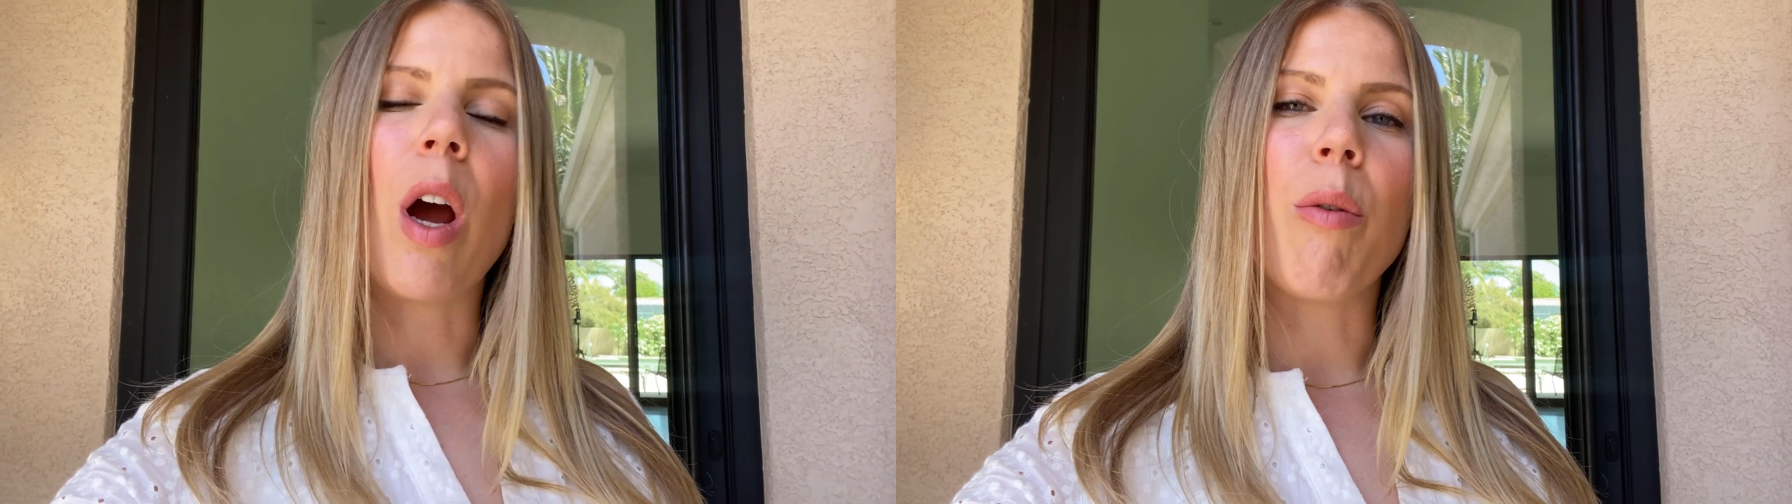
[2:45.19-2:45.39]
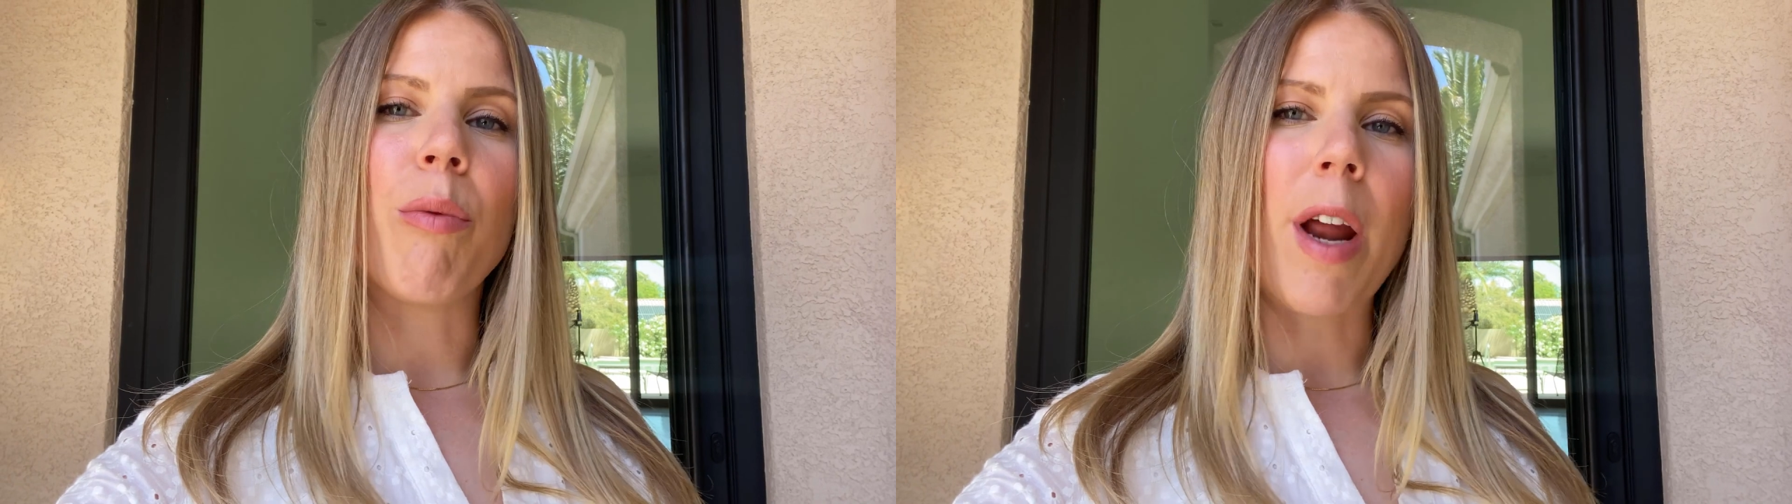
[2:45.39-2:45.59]

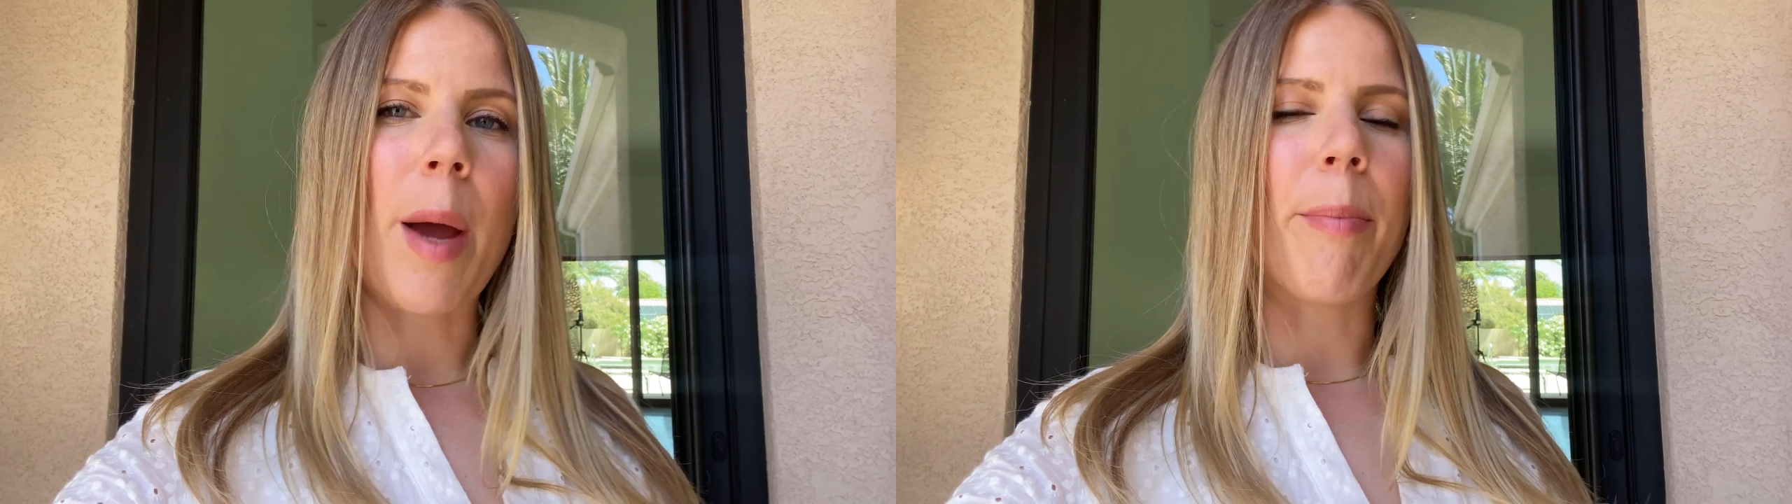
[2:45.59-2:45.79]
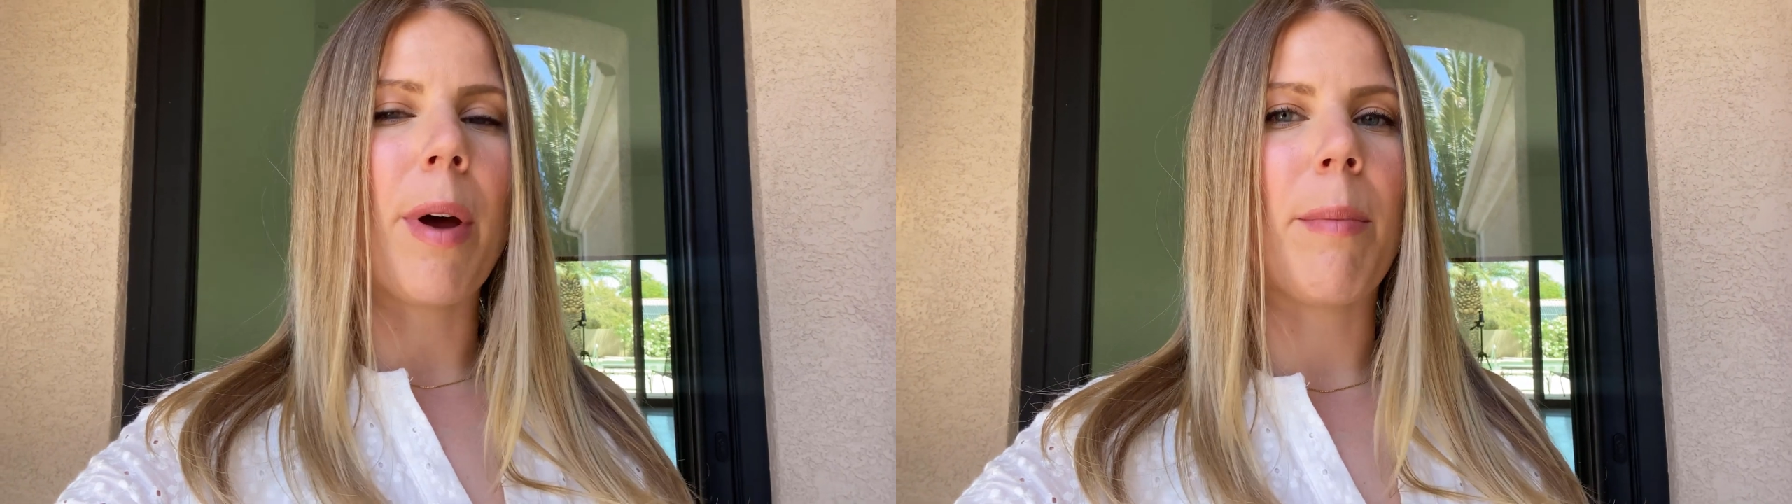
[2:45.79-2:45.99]
a
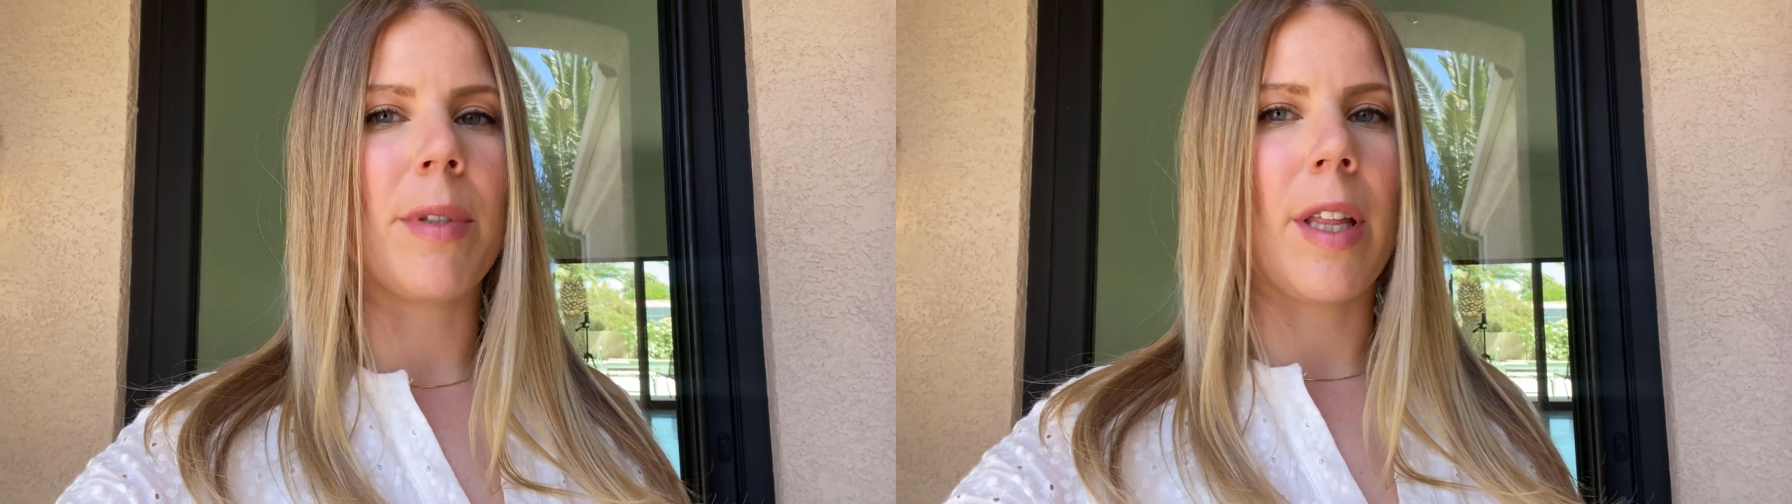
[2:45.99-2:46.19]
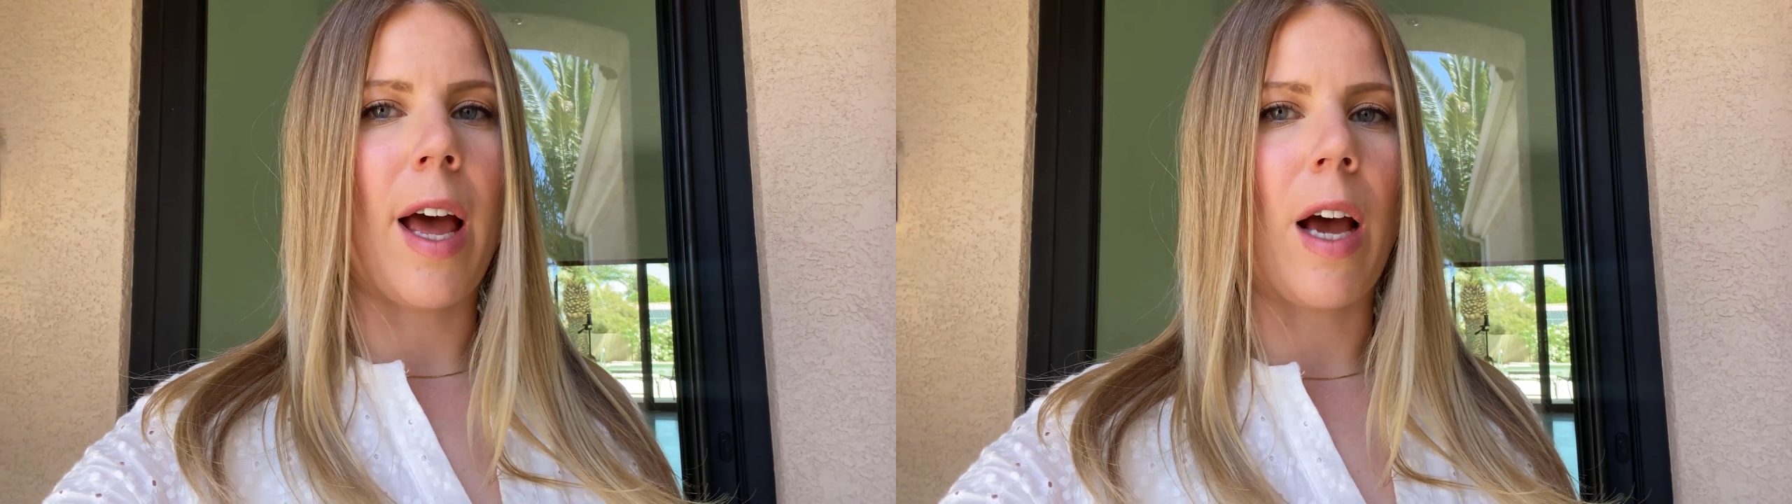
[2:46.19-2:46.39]
ramp up
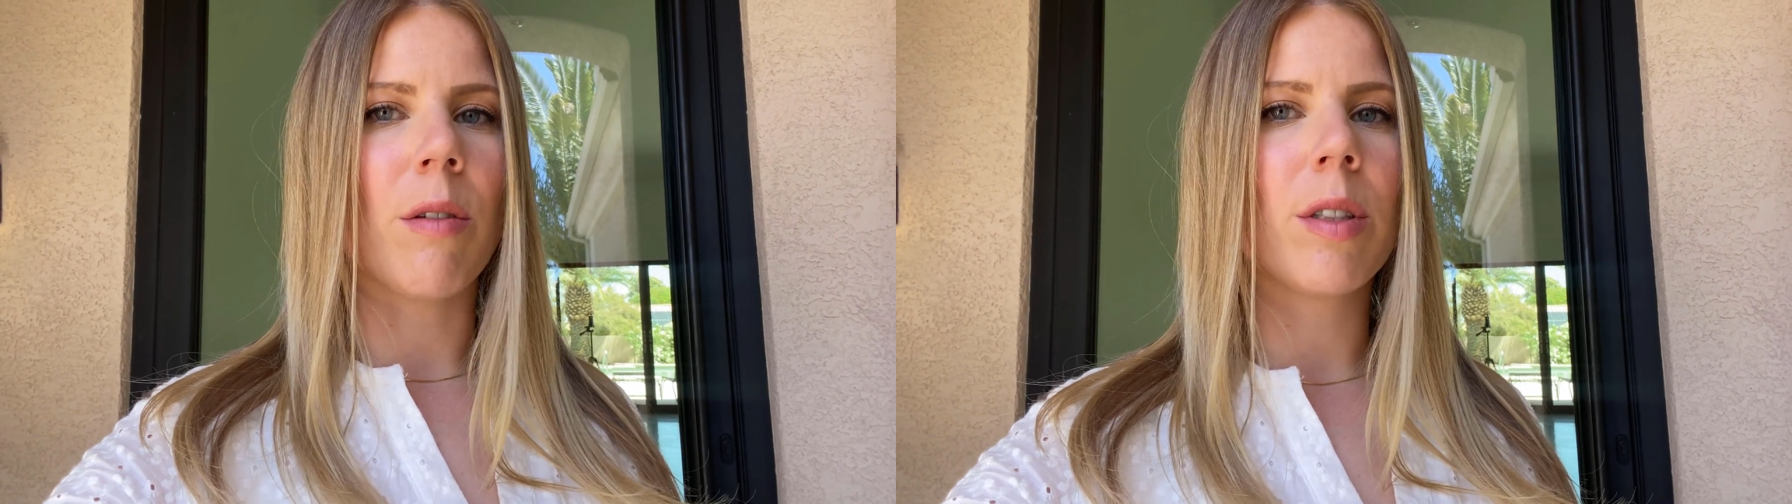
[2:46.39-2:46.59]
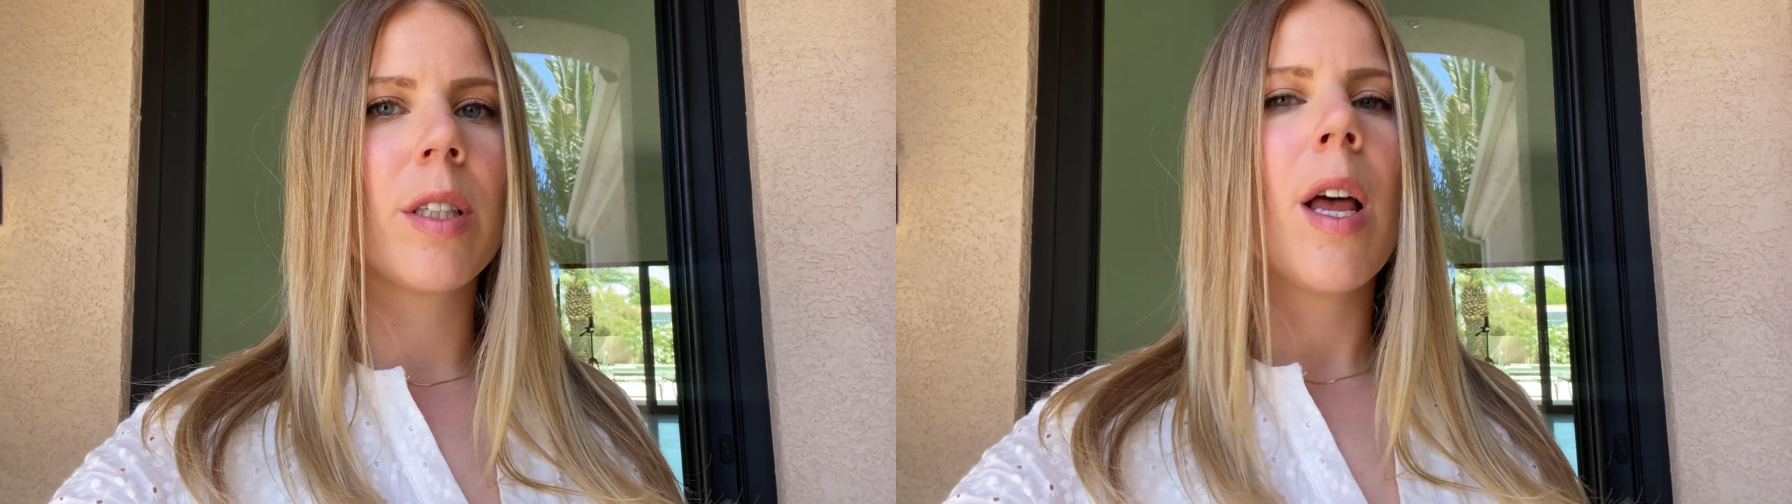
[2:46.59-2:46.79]
to the
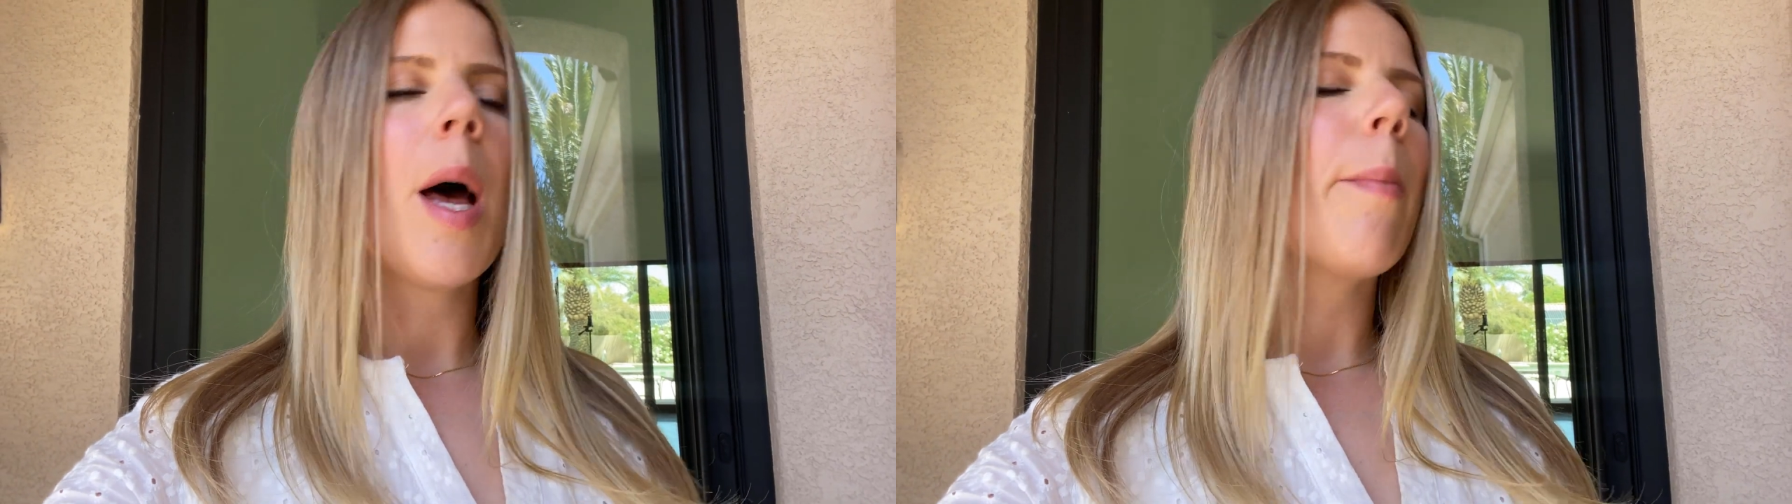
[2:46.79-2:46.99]
house,